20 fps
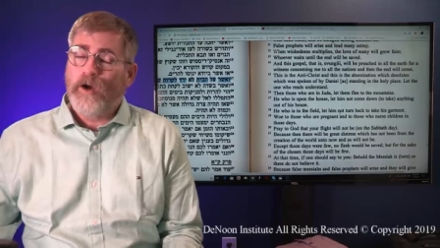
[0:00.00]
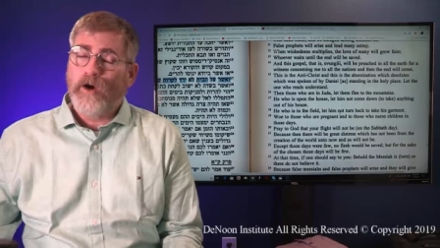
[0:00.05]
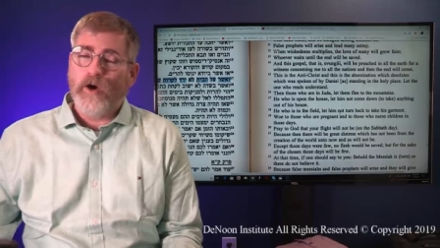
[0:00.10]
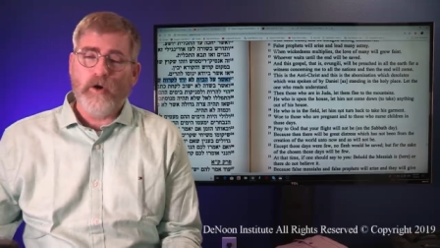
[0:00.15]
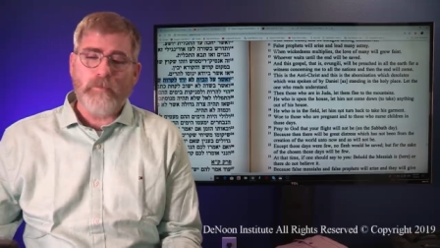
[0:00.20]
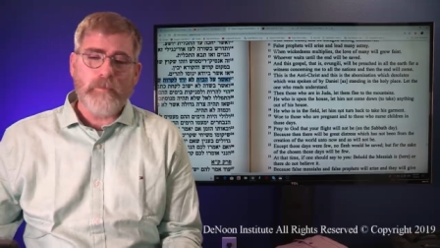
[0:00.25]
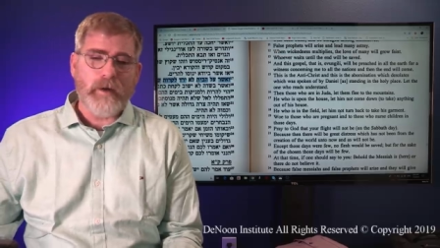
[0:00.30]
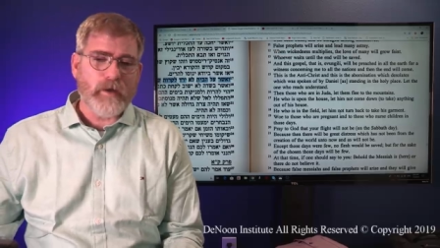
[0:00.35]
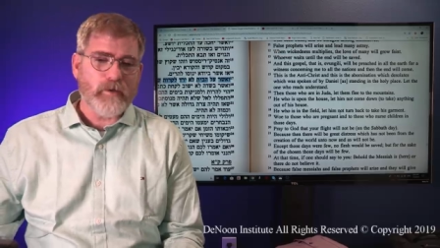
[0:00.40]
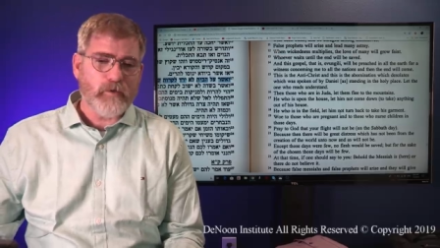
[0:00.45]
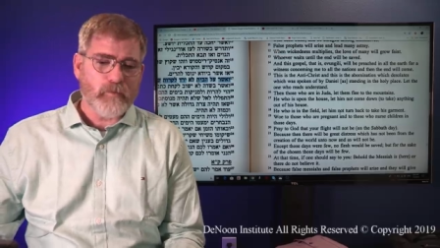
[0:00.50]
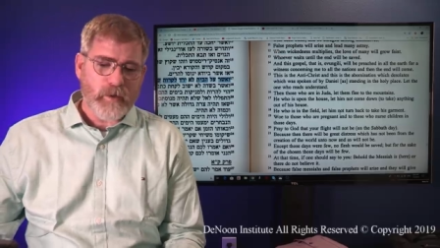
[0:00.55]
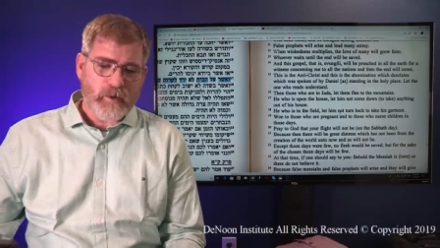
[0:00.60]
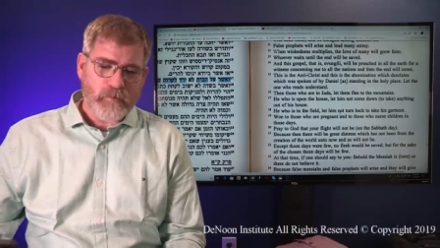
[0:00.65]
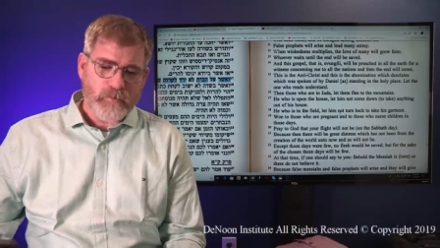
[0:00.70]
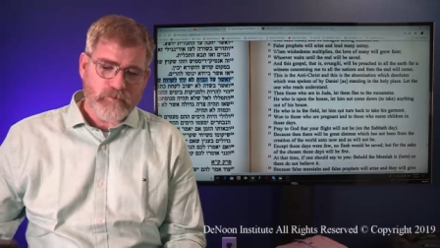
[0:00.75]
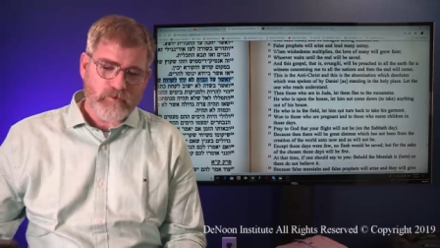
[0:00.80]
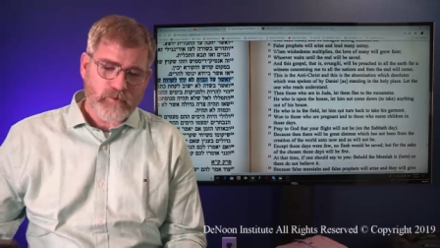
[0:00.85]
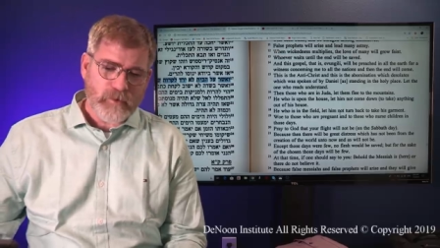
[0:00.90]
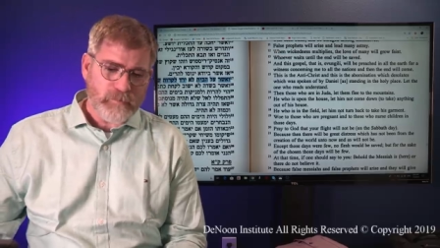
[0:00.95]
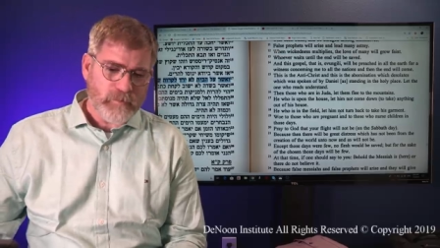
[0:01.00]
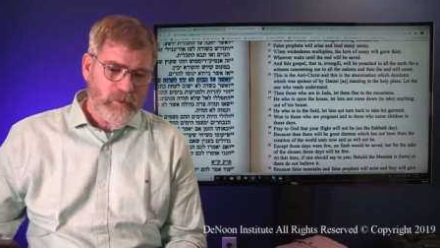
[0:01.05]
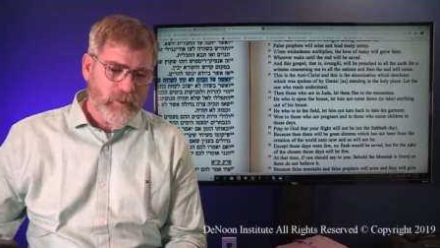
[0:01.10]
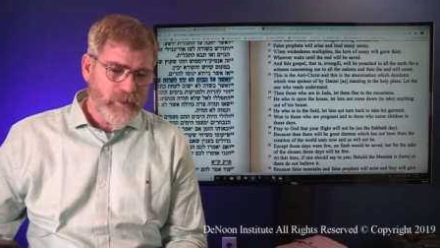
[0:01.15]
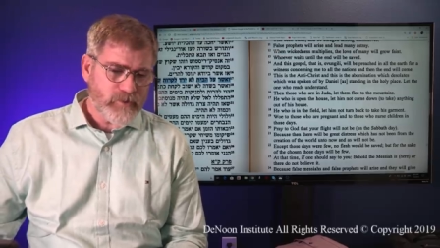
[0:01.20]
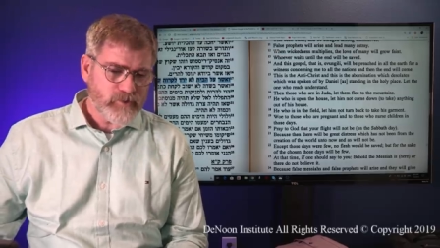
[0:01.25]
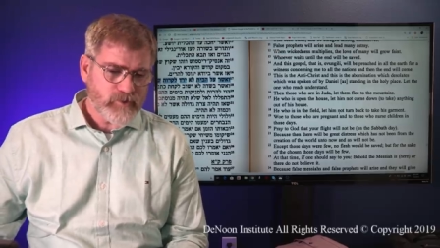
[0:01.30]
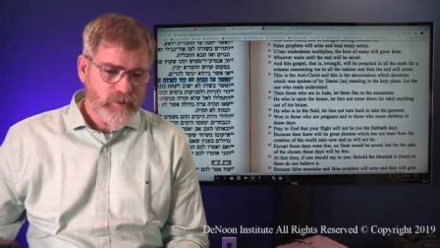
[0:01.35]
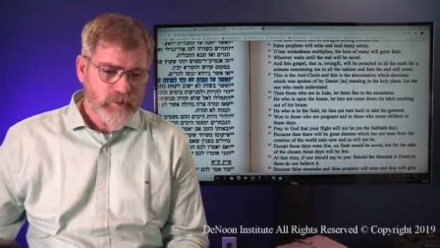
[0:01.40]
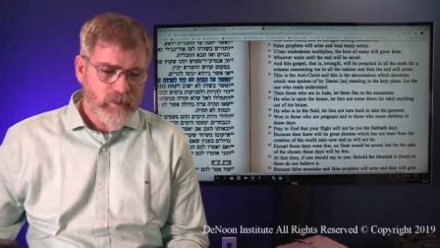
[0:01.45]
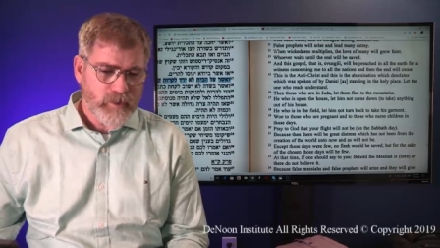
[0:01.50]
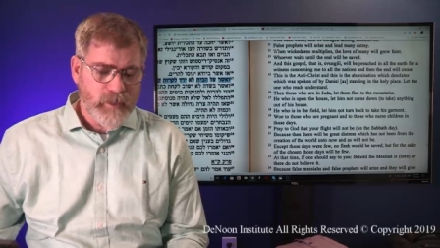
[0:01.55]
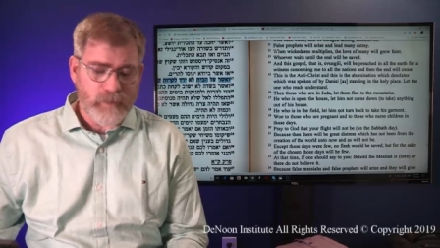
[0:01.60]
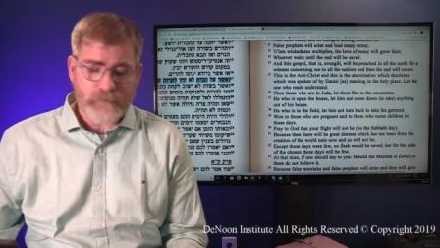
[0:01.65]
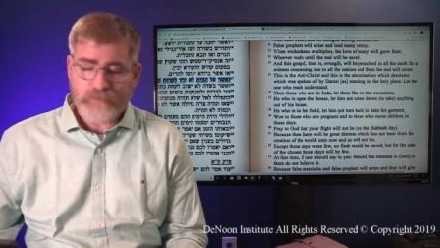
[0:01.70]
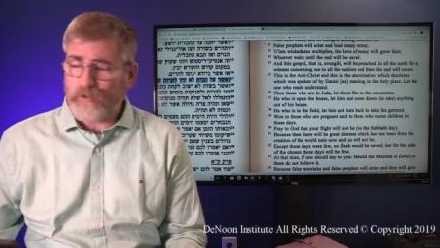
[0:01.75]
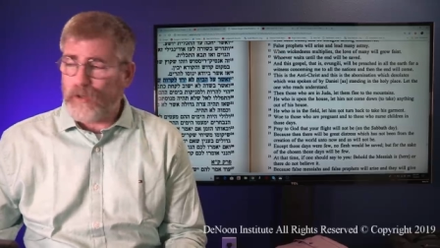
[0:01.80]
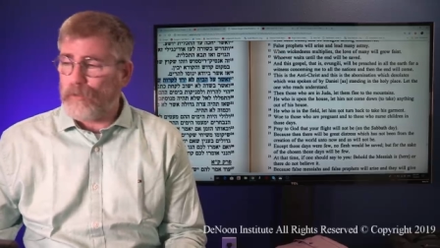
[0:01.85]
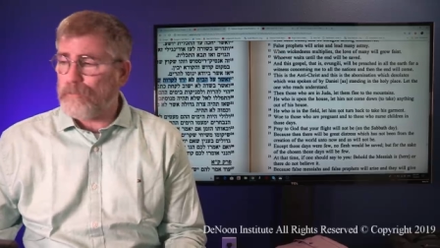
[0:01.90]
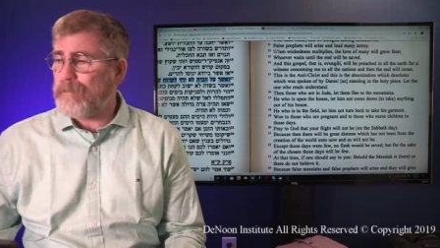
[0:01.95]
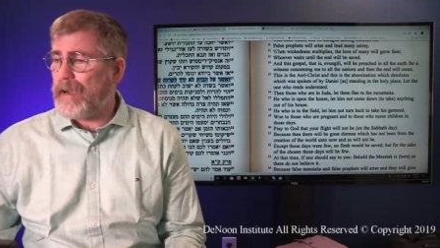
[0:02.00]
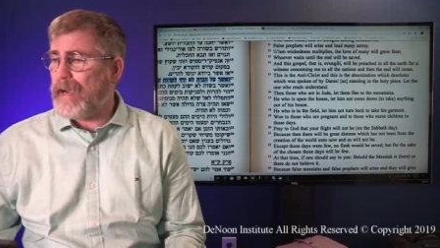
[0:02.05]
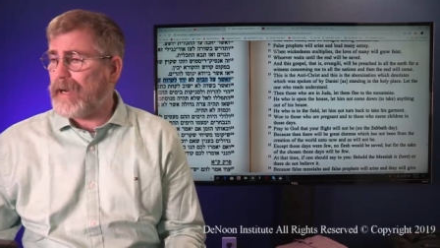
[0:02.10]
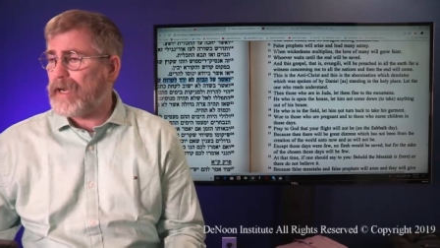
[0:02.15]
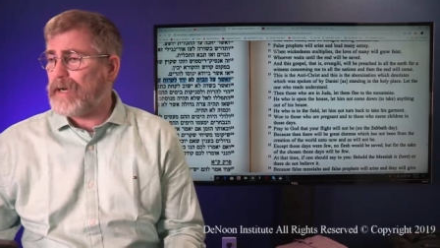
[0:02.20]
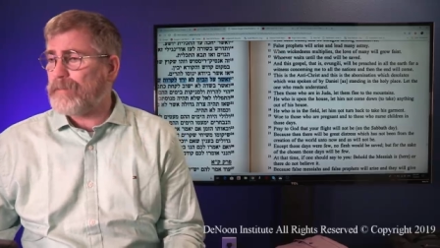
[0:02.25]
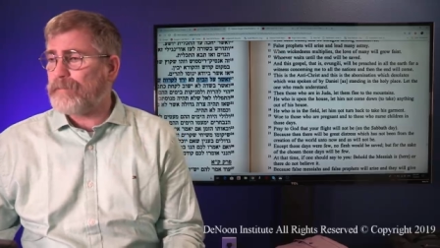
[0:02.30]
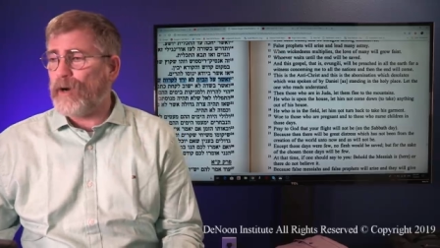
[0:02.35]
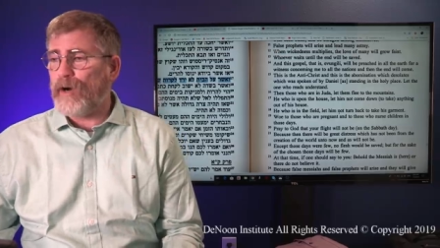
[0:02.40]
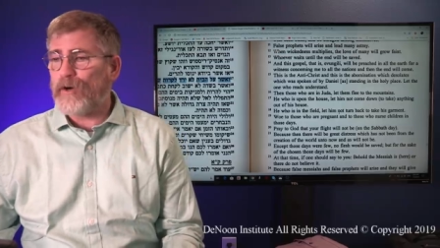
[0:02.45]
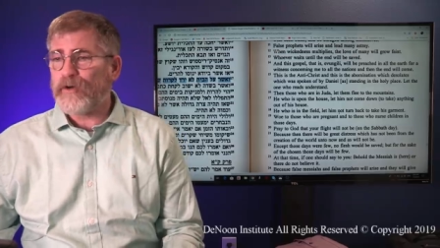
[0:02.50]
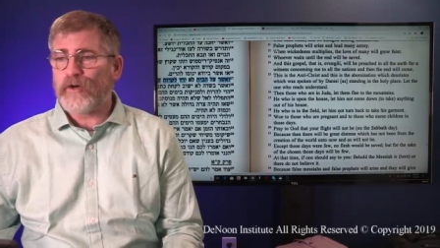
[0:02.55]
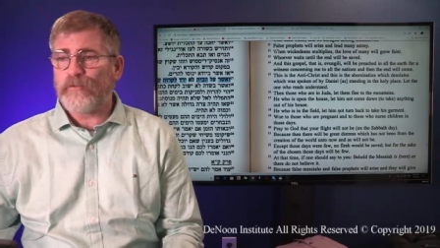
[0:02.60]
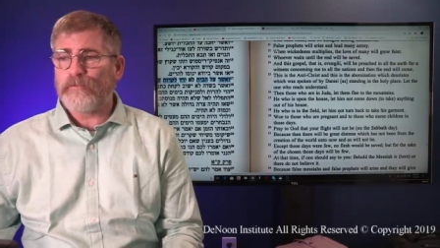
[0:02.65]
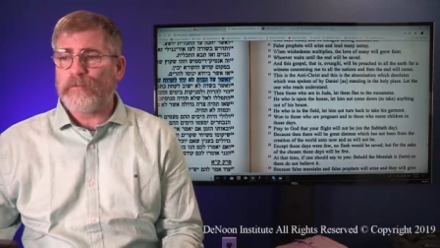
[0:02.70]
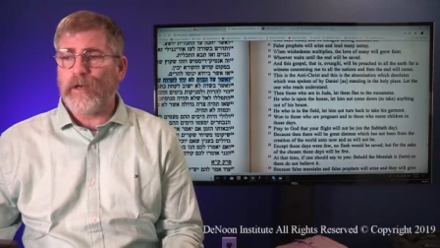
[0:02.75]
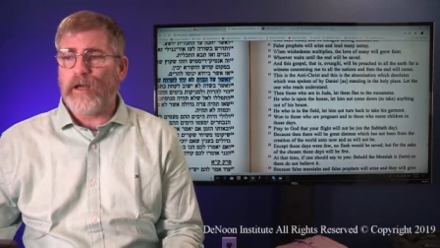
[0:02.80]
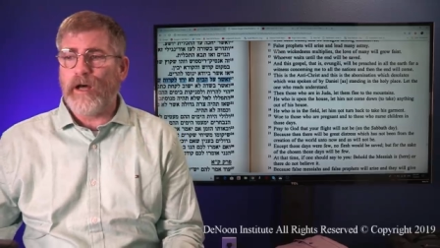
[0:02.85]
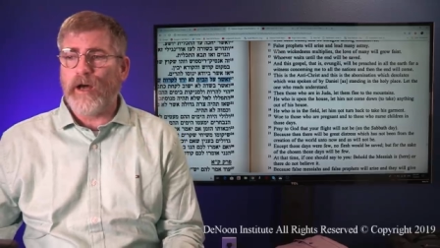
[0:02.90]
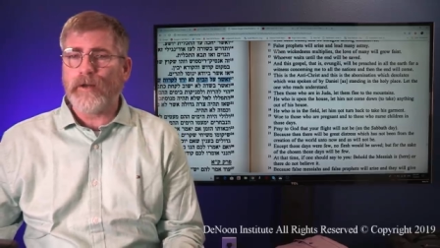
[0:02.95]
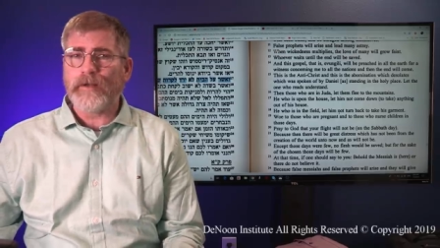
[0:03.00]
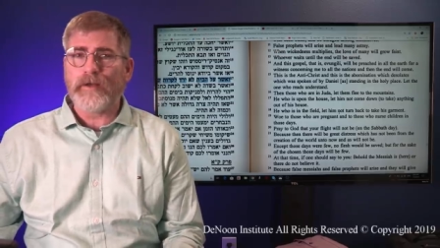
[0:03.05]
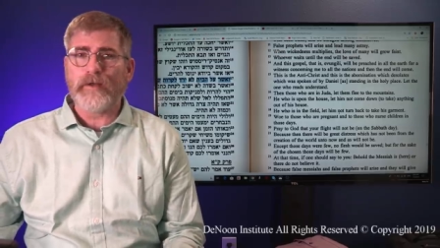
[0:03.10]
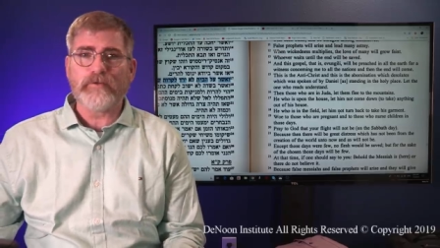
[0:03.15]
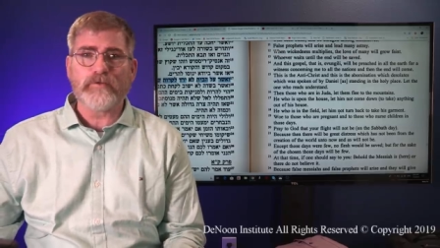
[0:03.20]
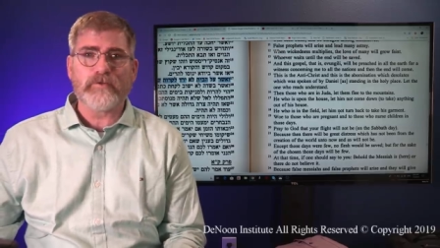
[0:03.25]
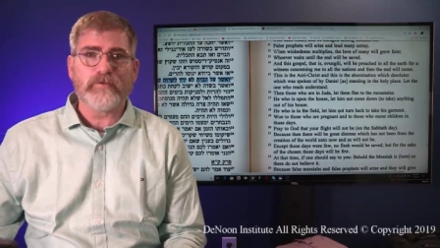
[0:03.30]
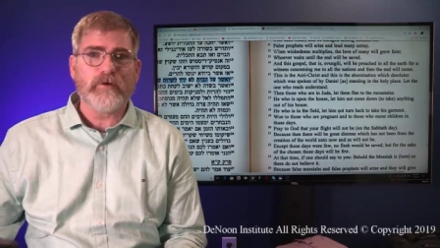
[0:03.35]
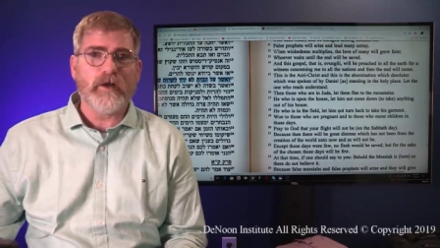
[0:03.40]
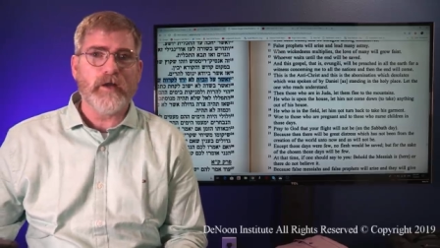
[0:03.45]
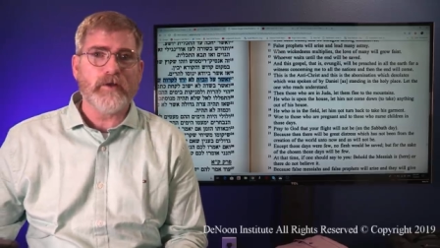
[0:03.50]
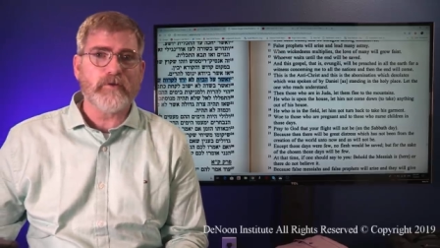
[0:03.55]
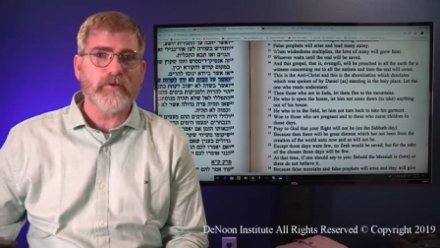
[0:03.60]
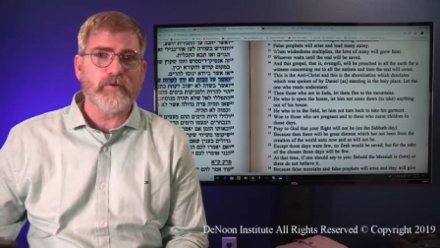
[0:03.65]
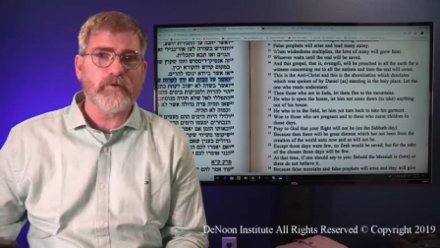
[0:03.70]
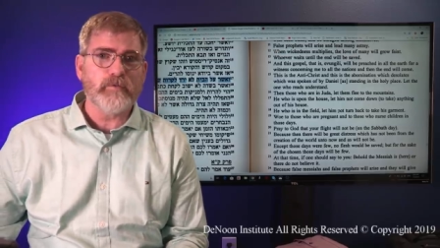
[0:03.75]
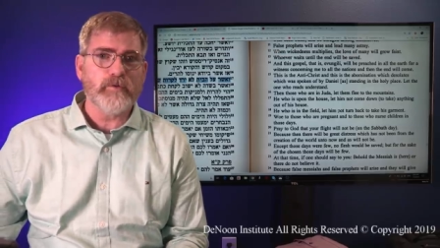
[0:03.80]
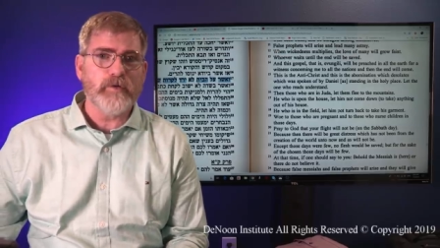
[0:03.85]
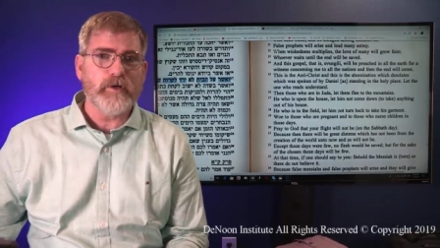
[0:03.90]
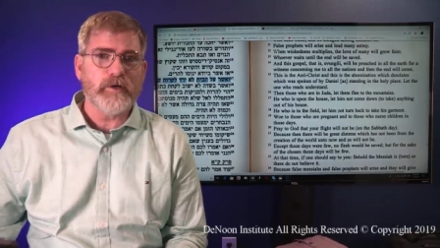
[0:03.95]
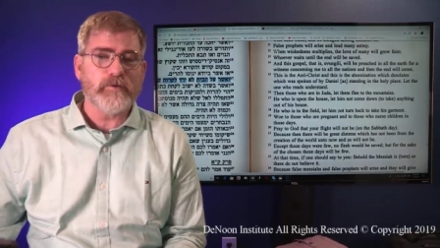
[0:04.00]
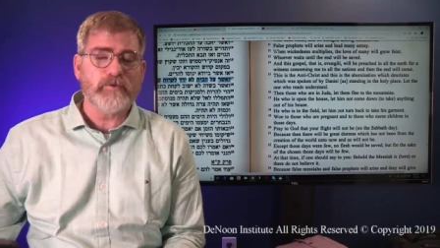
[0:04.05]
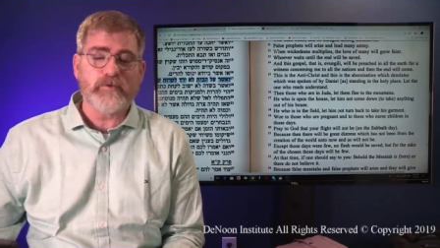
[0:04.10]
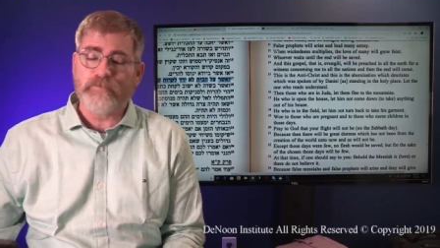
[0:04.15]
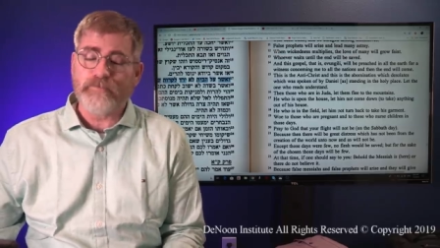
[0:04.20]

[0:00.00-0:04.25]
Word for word: oh, by the way, when tribulation comes, don't pack up all your belongings and run to the woods.